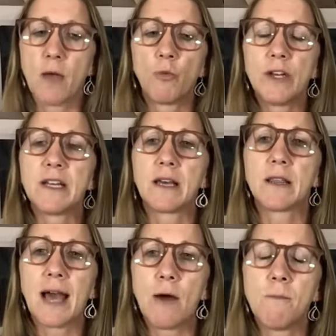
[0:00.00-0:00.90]
I wouldn't
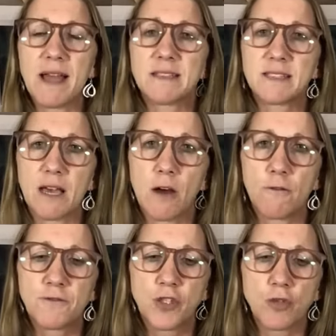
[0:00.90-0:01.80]
allow
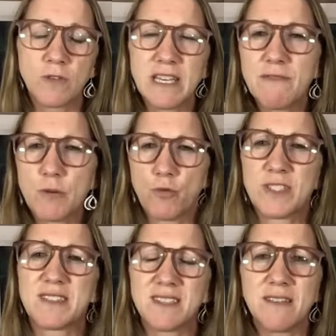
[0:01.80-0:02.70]
myself to even
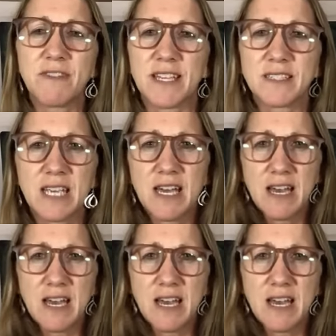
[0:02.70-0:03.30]
receive it.